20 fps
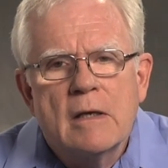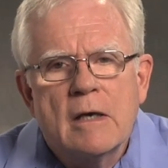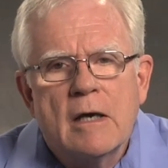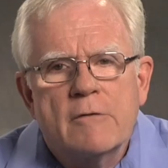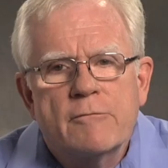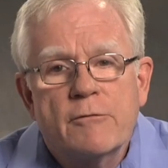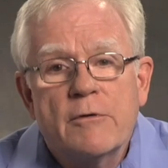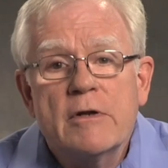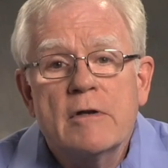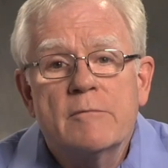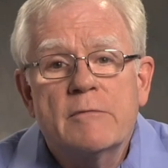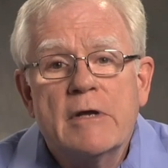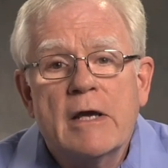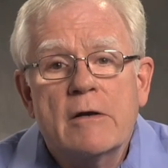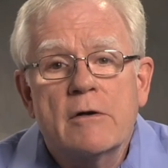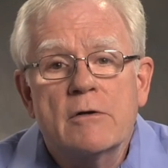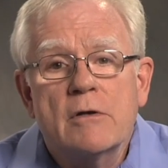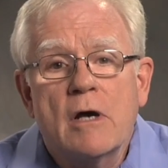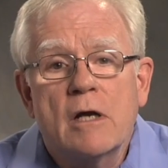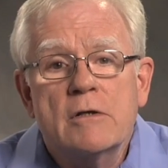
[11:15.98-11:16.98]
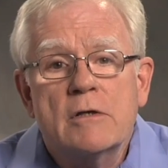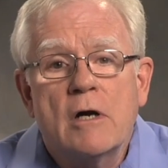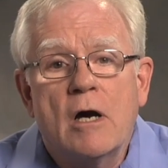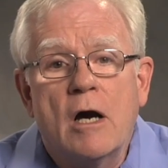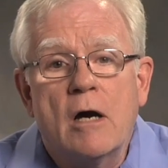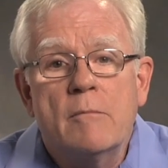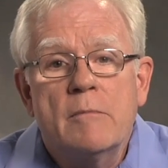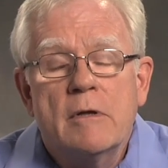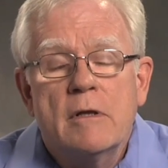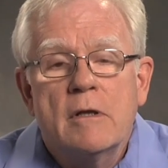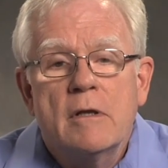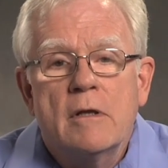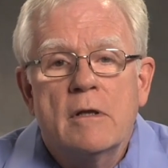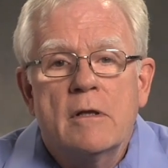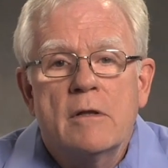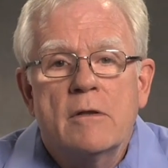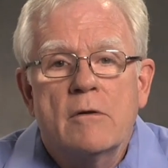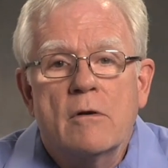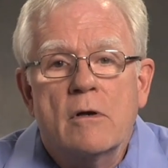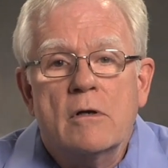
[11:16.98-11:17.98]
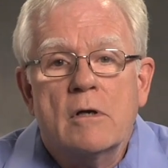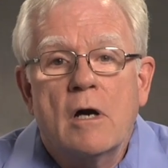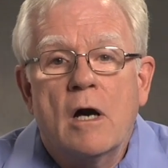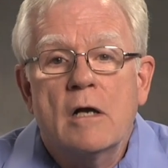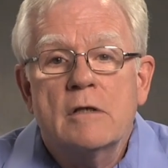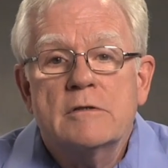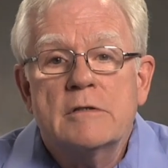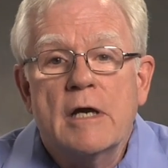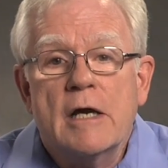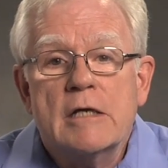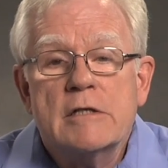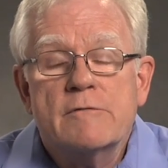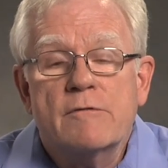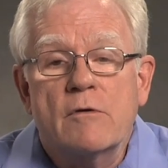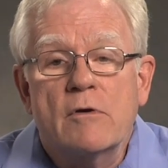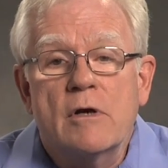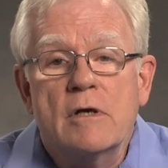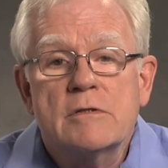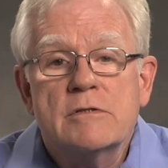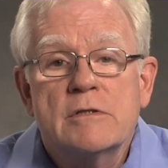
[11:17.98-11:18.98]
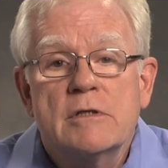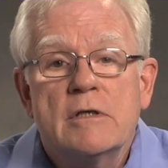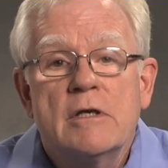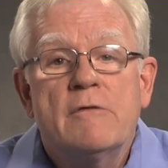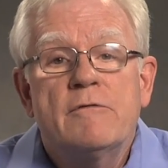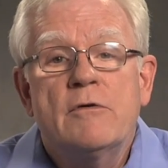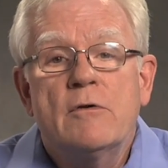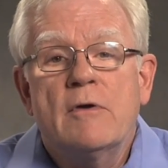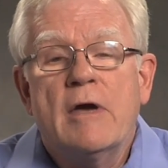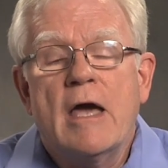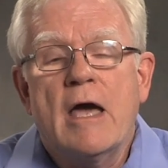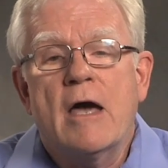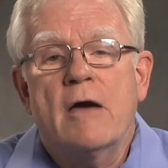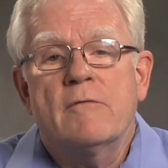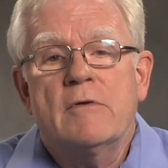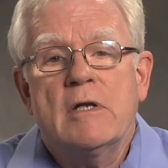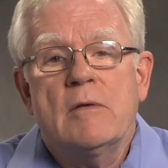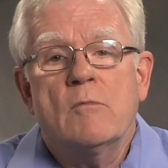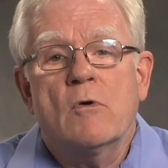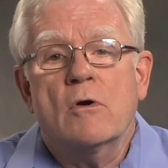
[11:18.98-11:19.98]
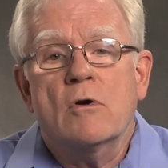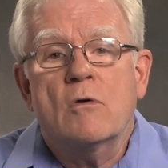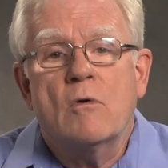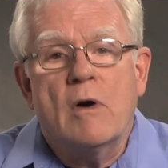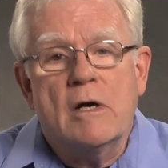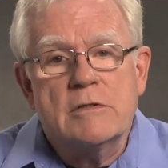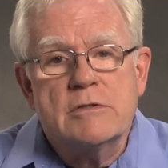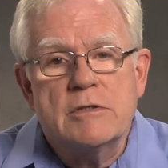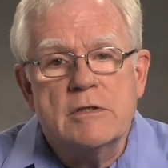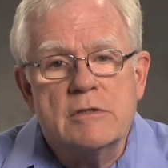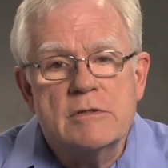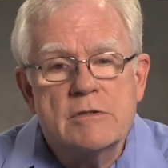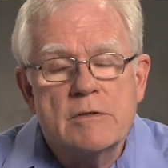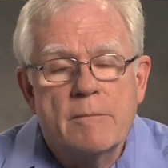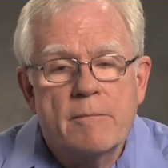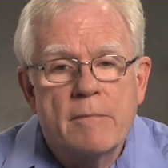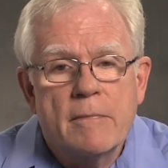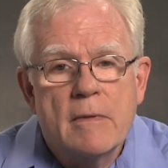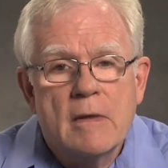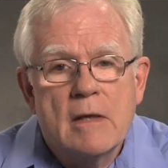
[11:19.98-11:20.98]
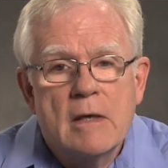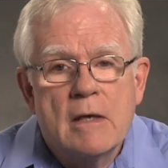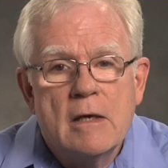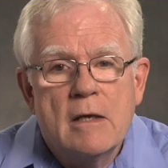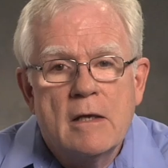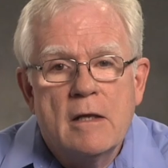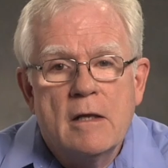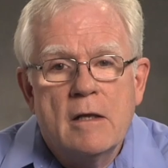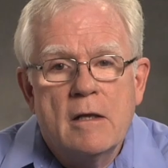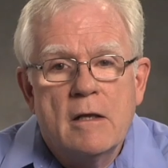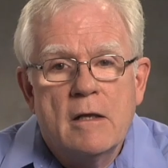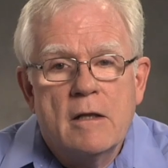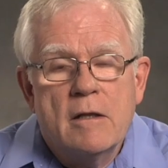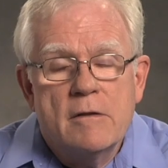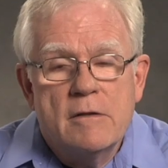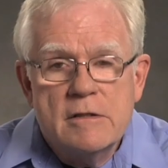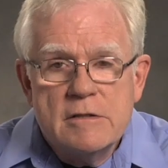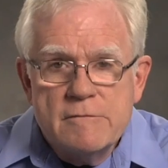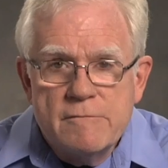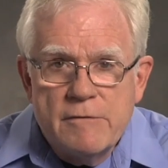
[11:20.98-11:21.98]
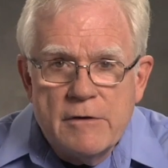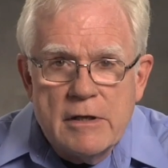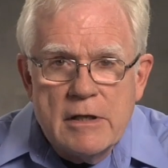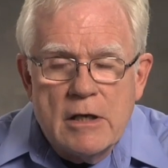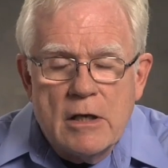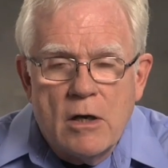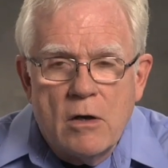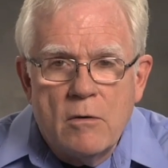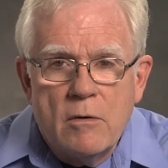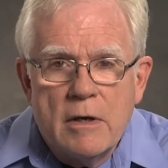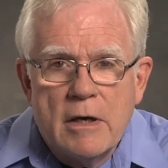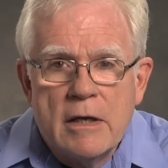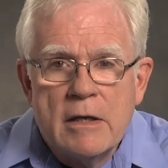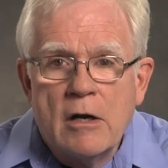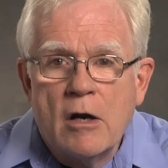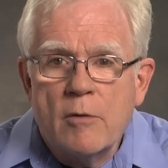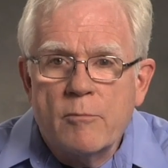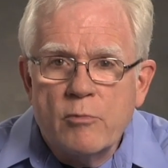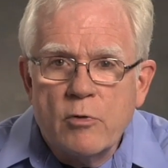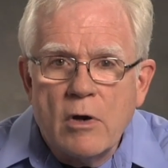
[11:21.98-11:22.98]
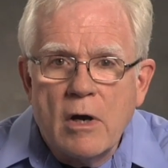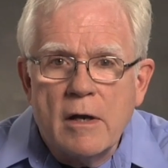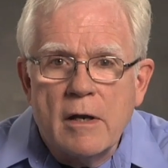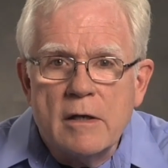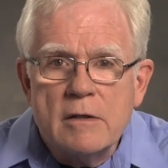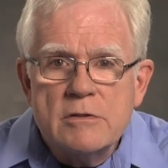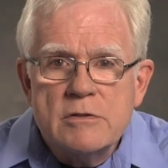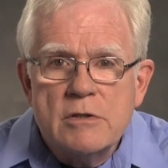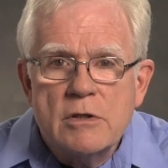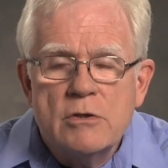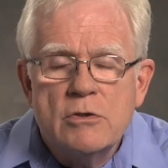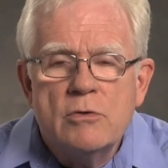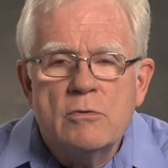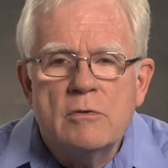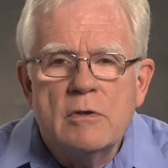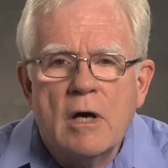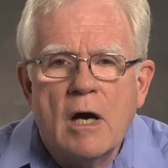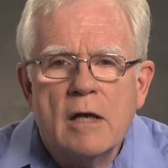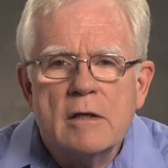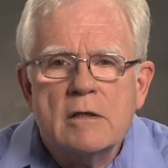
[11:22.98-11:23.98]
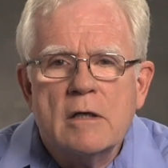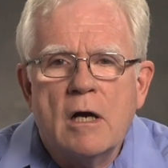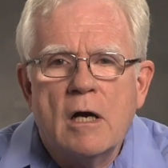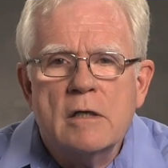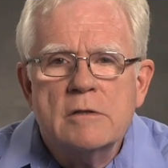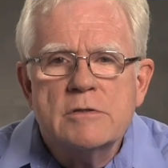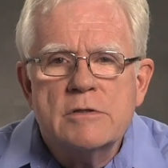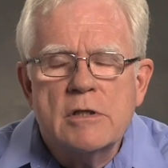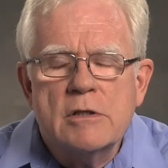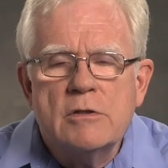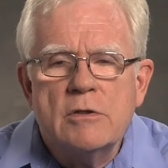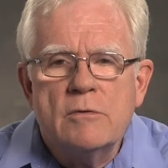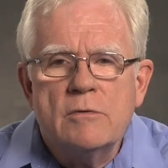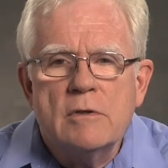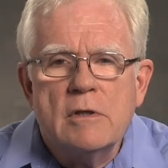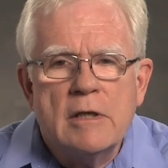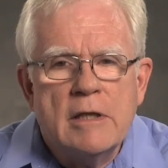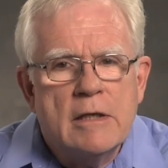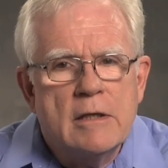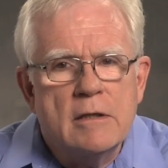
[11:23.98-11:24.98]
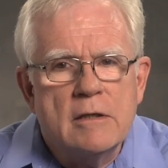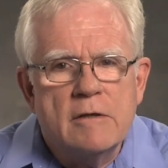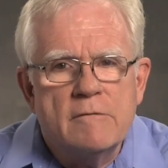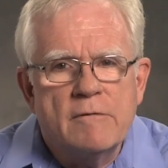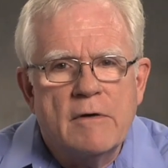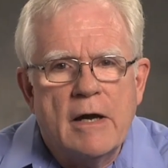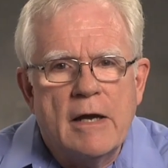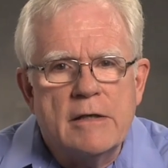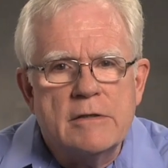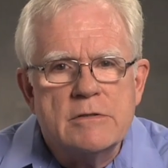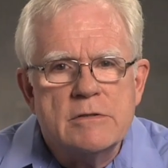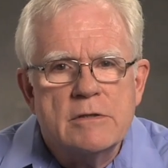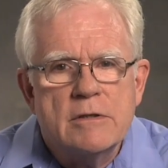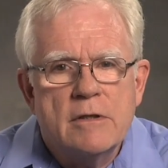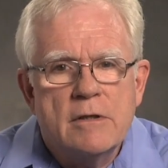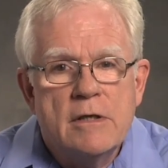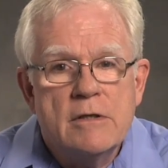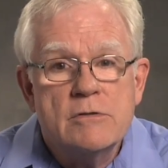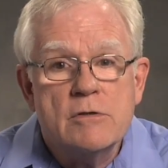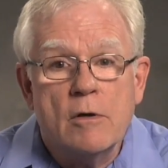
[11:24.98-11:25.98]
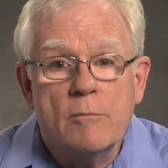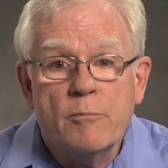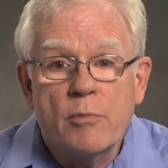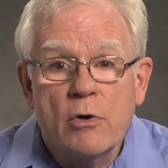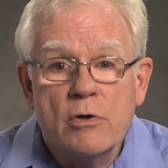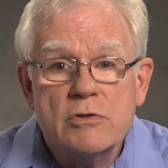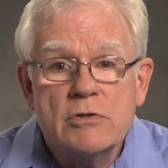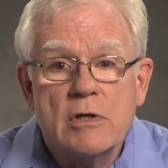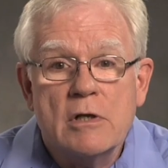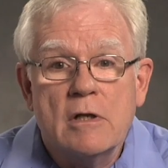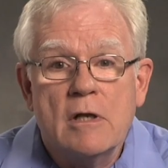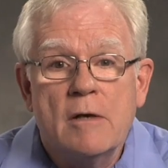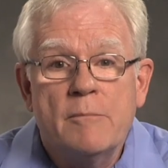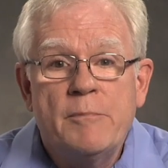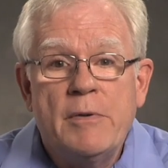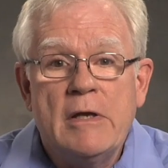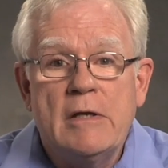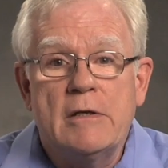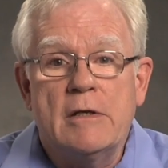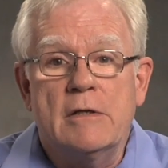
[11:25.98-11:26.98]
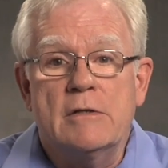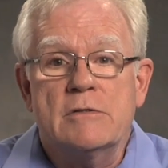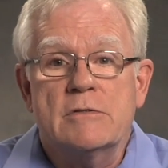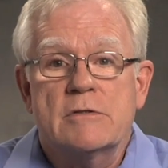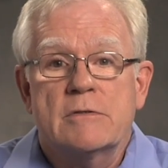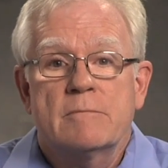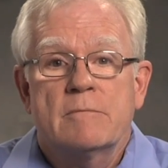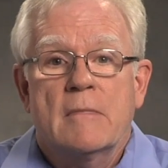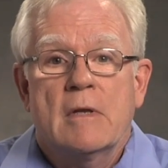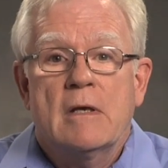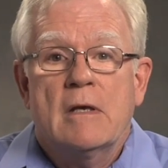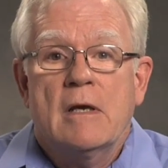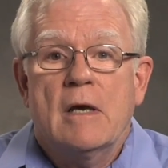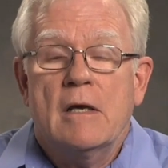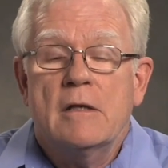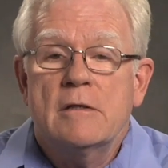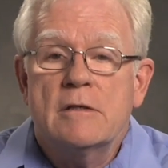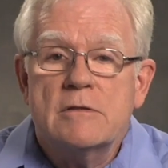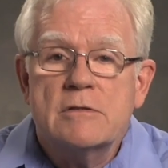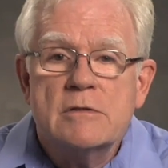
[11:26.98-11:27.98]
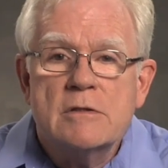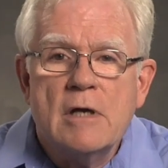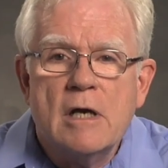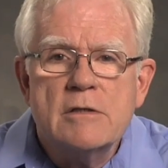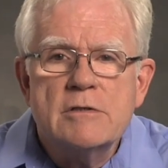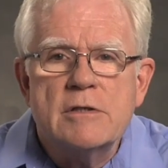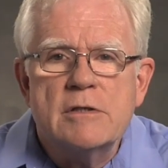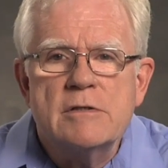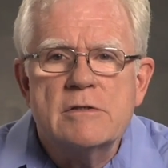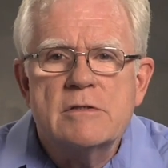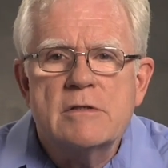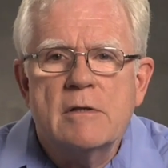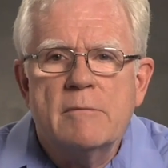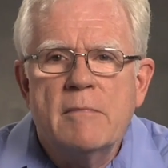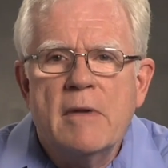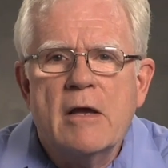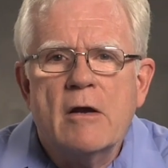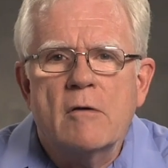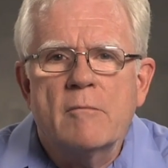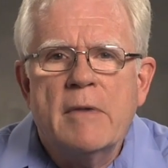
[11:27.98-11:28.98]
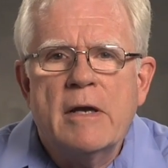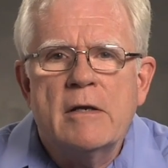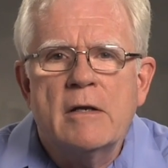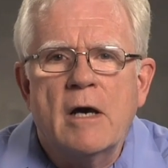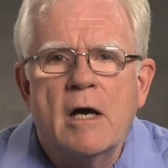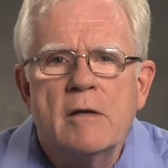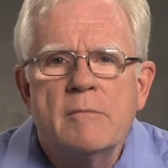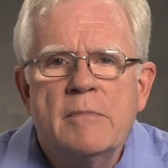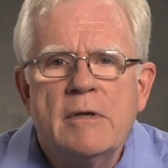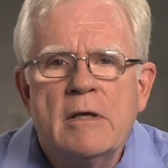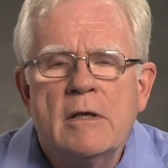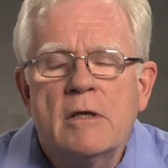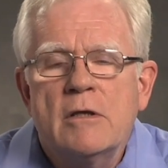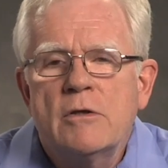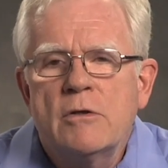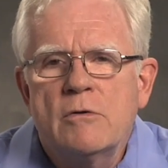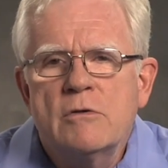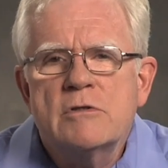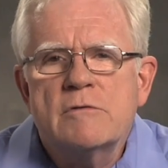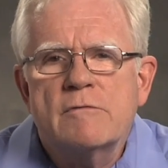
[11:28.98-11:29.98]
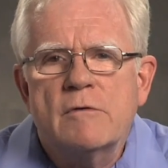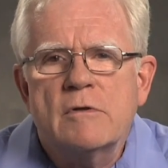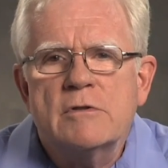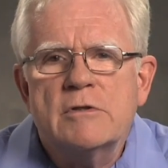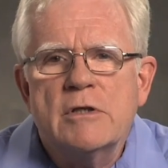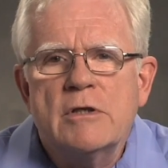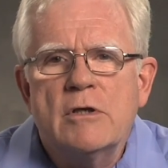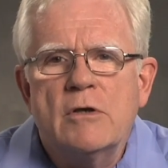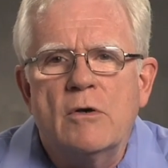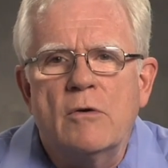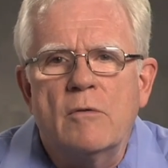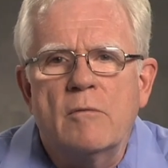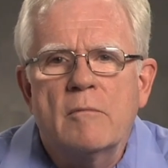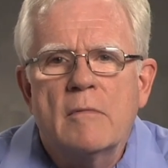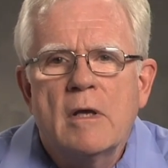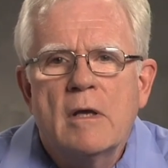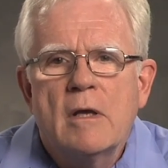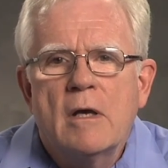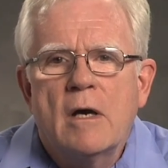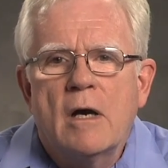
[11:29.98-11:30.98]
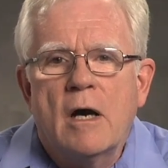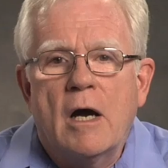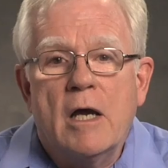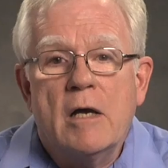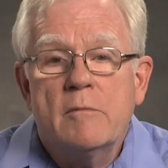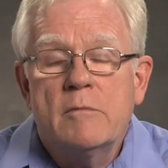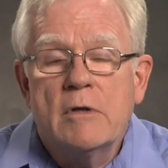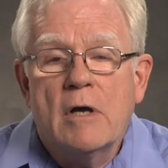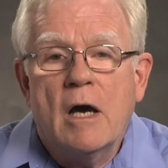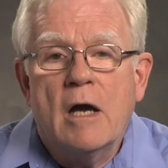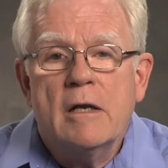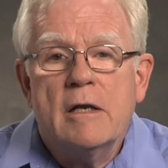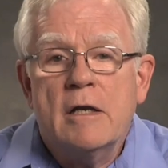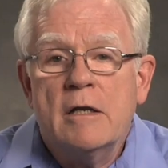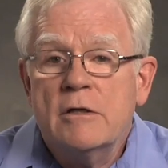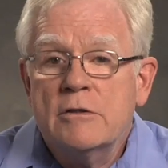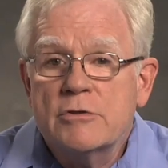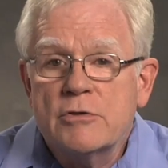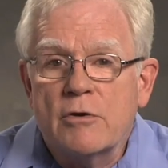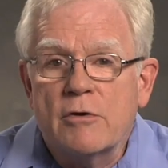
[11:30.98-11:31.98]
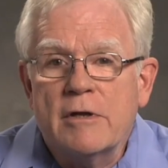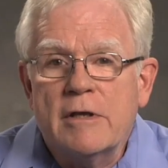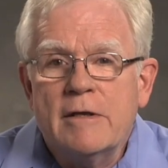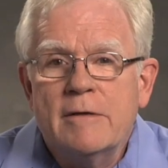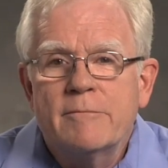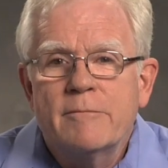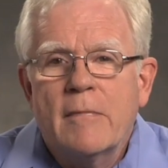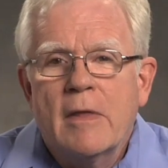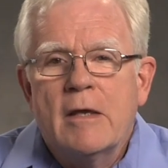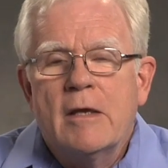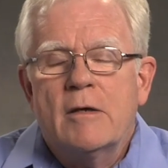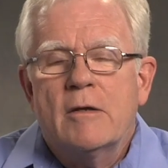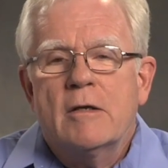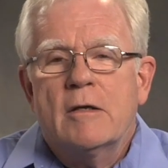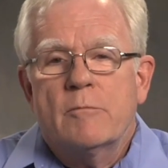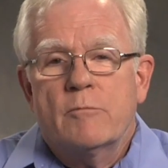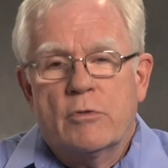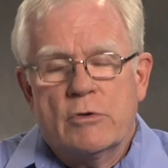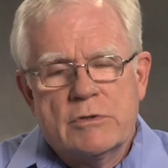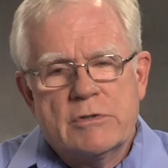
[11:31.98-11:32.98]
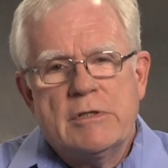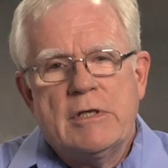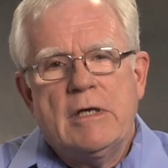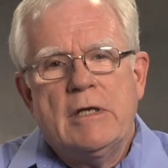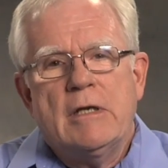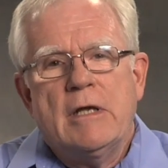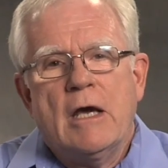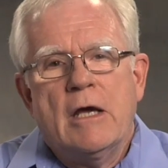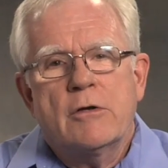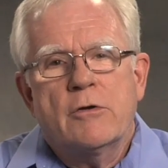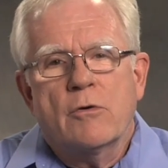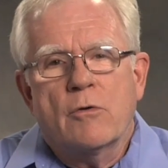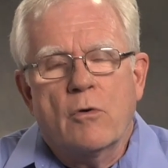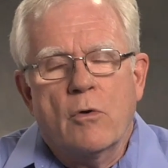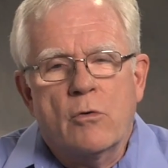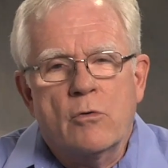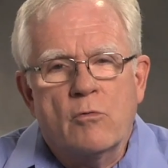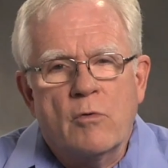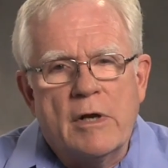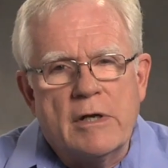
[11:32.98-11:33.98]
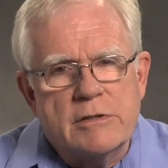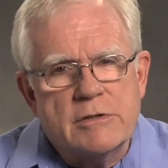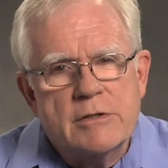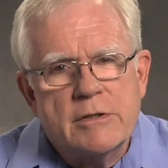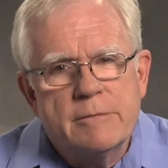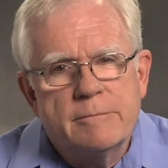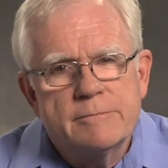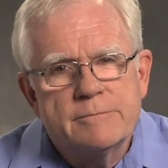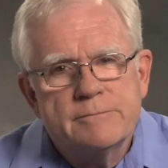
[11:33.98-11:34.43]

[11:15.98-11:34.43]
At freedomtaker.com, there are contacts for us if you have any more questions. This video and our products do not constitute legal advice. These are personal opinions and discussions that may or may not be useful to you. I am not an attorney. Proceed at your own risk.